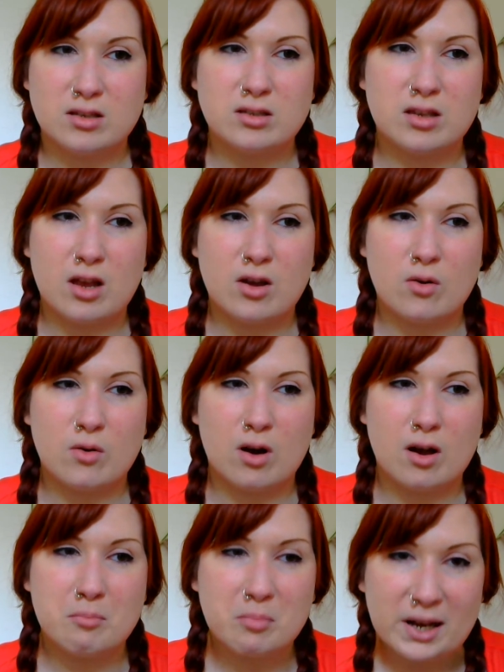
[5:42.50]
So
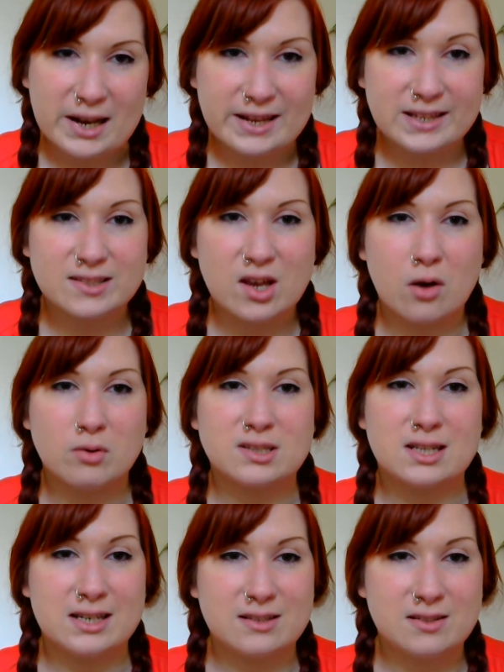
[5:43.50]
I'm pleased that I was
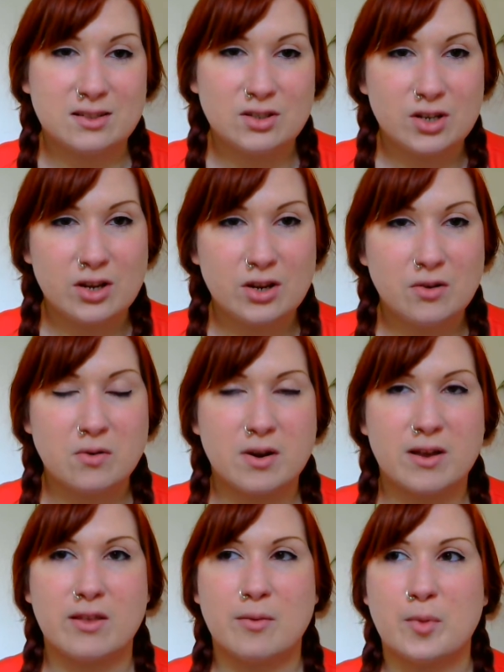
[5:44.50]
listened to
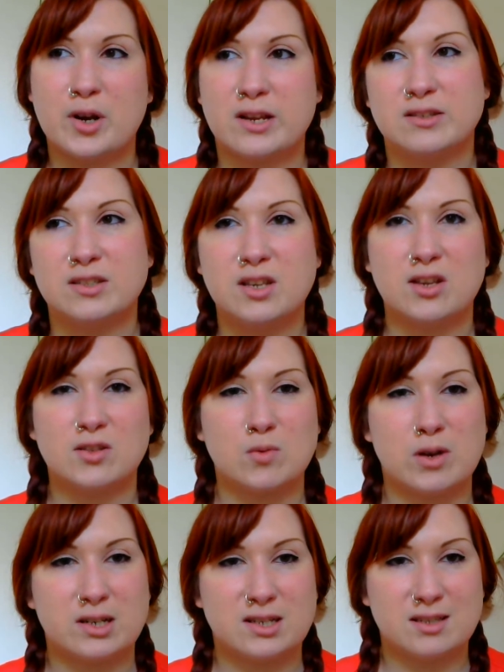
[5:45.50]
and that my concerns
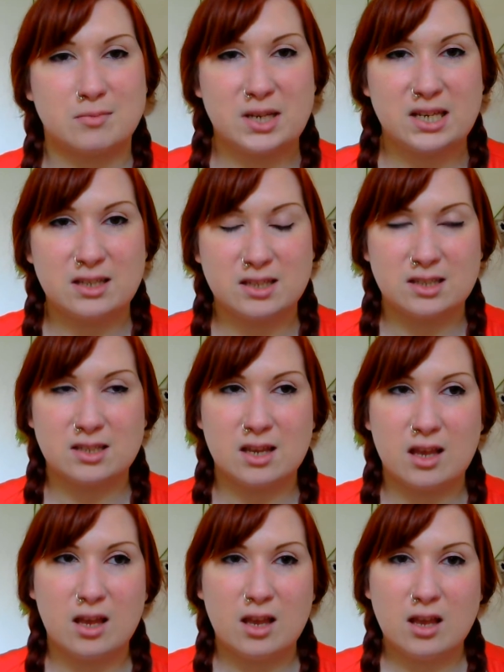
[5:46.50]
weren't dismissed.
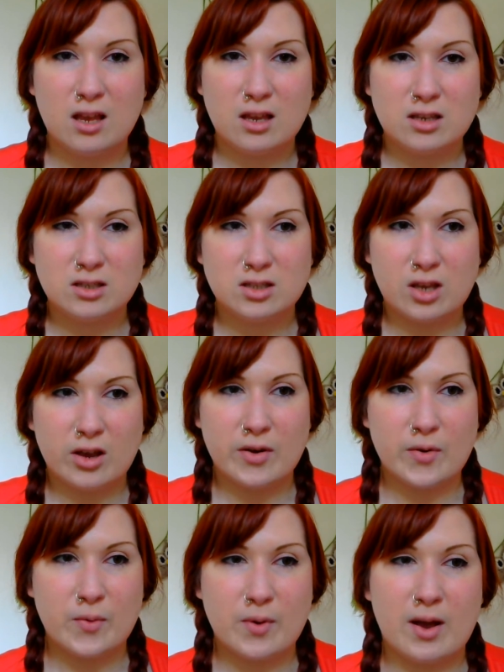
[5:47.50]

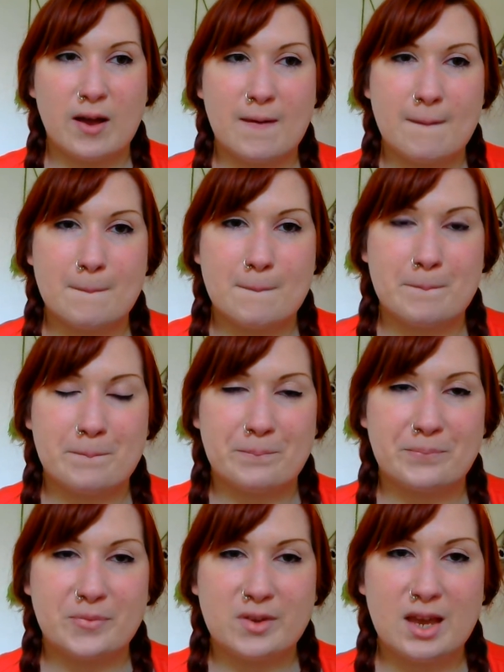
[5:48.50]
So um,
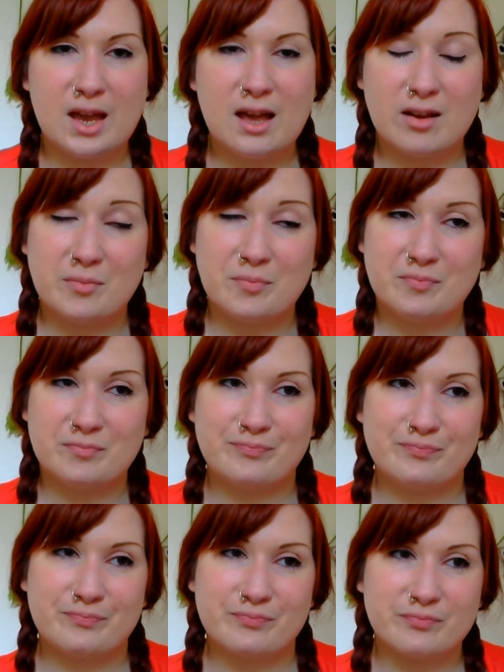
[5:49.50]
yeah, I'm
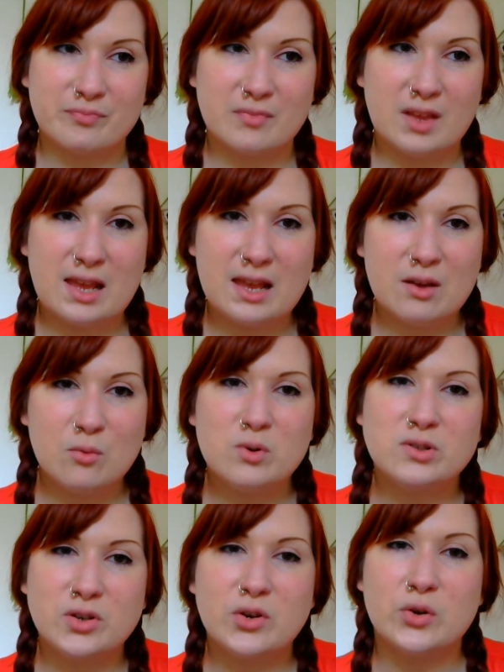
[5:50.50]
it
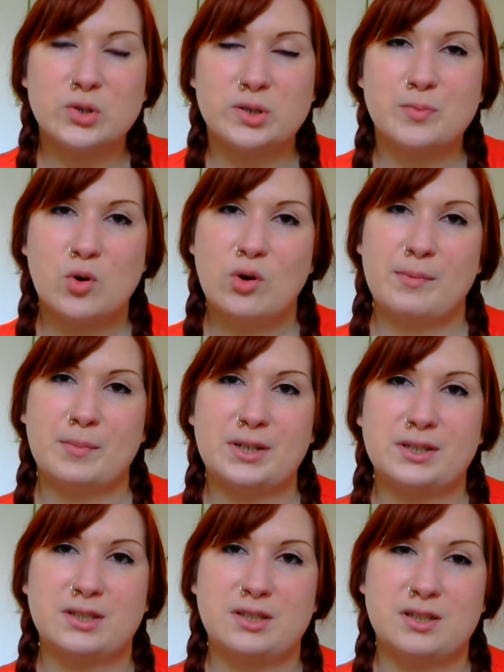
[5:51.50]
was a good
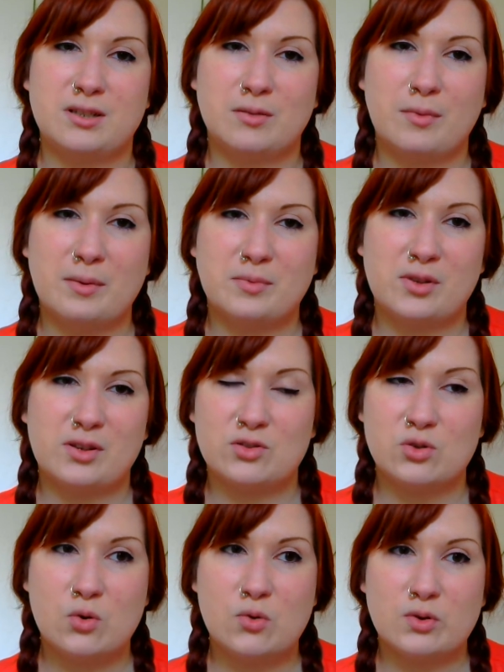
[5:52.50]
appointment. I'm absolutely
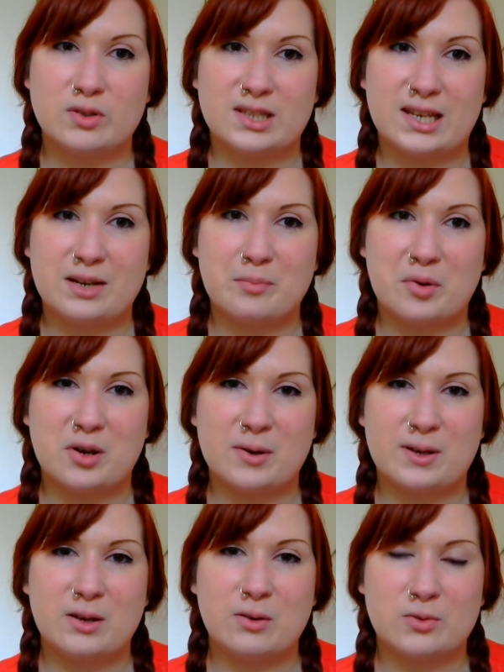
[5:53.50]
exhausted, but
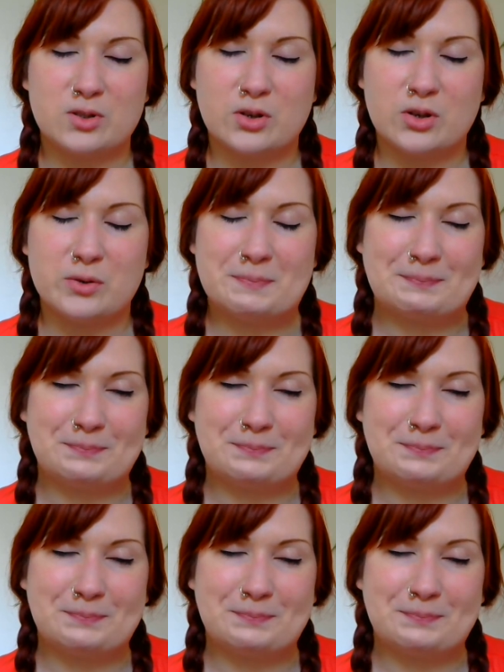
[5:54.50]
it was good.